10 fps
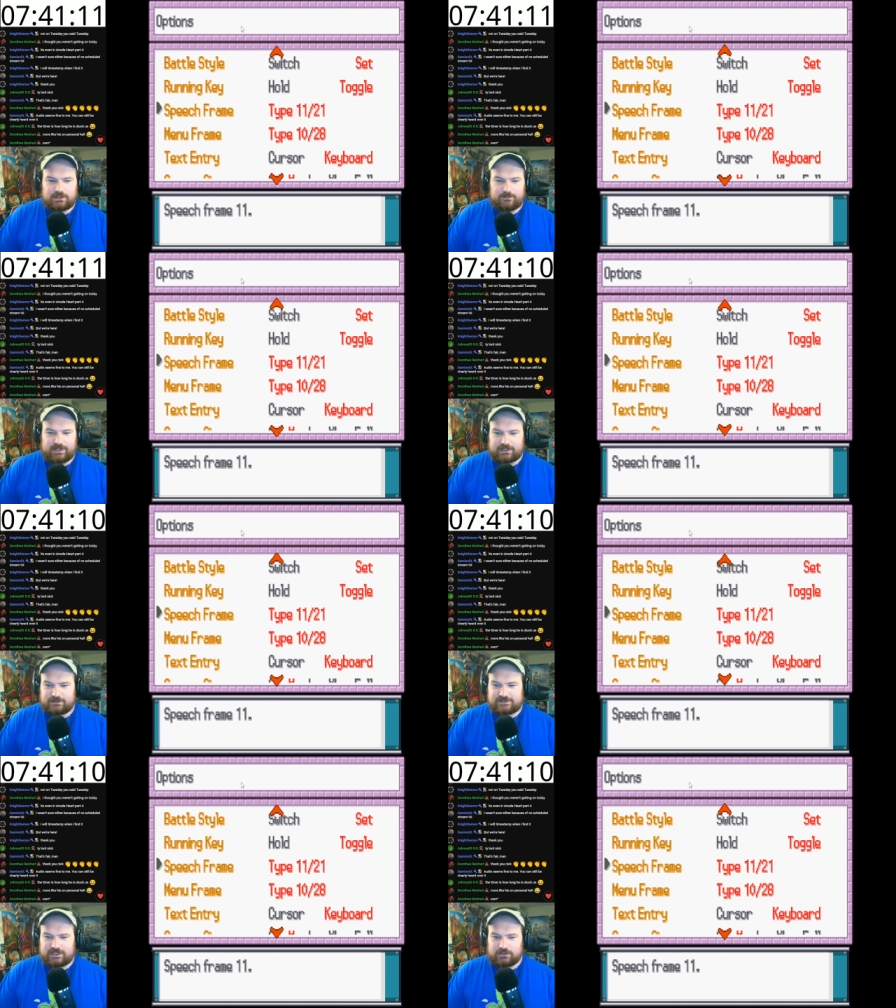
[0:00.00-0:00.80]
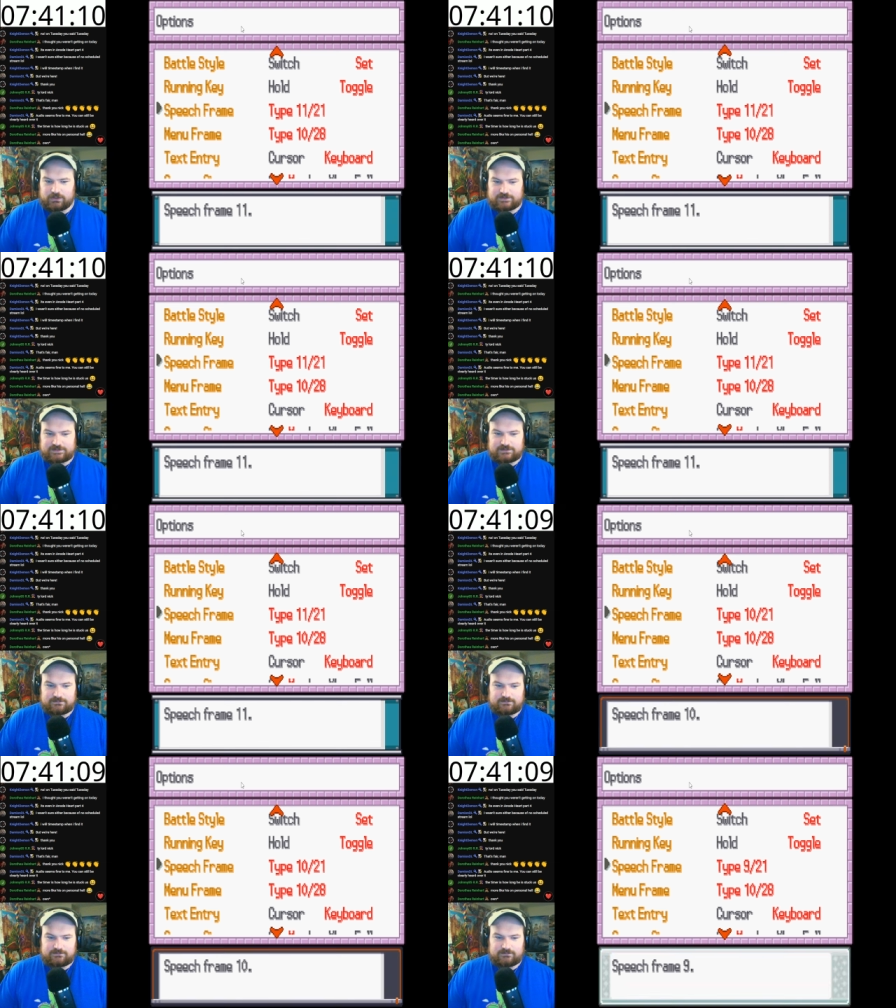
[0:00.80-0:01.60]
Make it, this kind of looks,
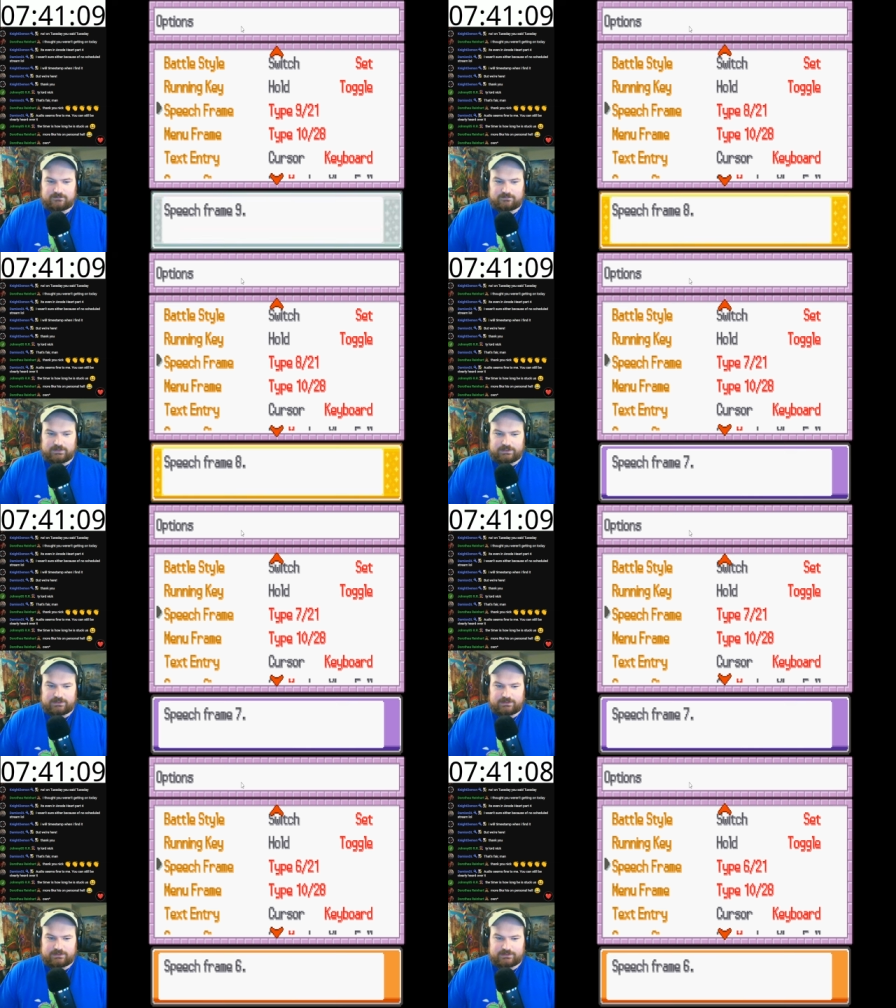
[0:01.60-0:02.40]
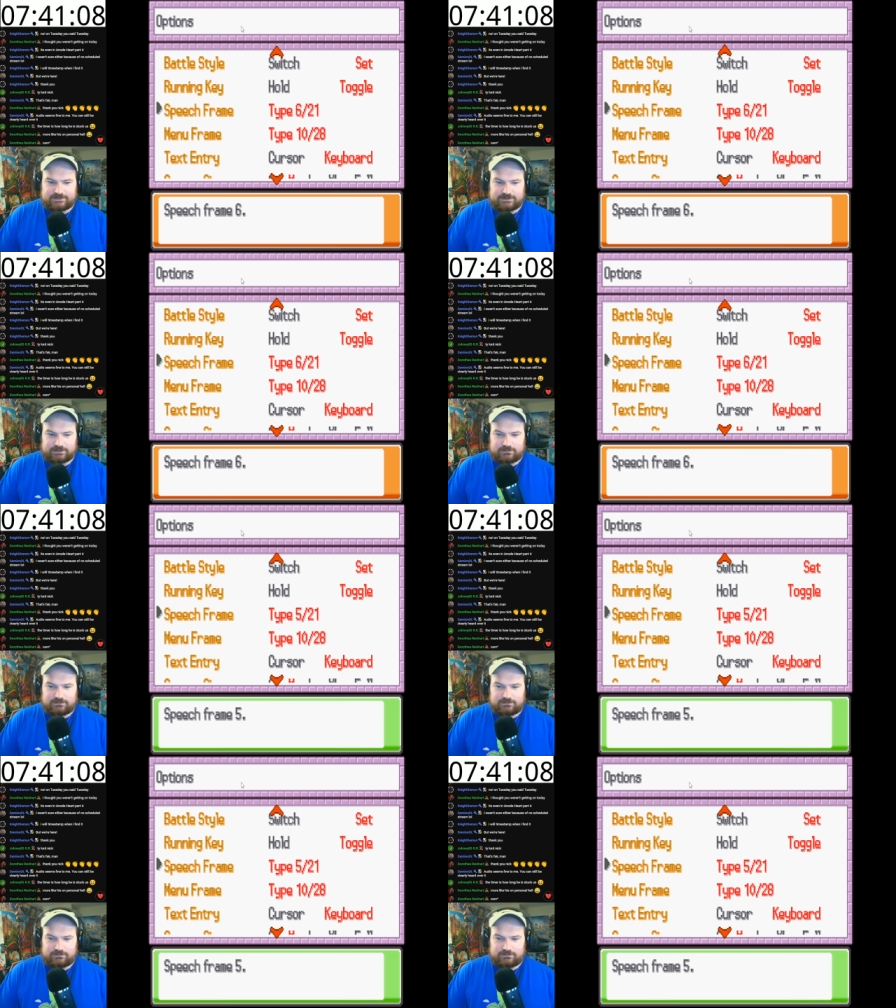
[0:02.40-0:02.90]
let's see.